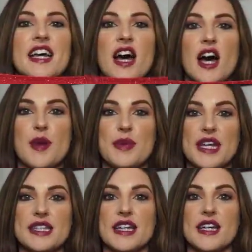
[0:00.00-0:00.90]
But it
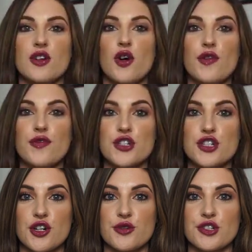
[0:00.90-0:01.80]
is like an
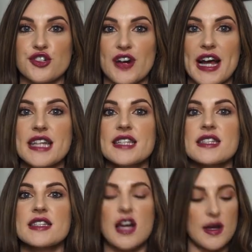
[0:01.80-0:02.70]
off-the-shoulder
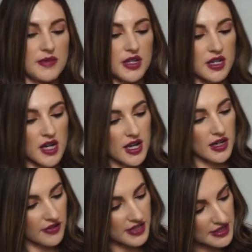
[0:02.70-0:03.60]
dress. The
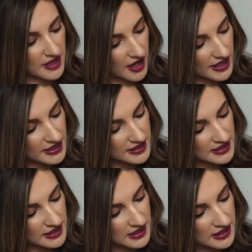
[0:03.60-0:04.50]
colour is nice.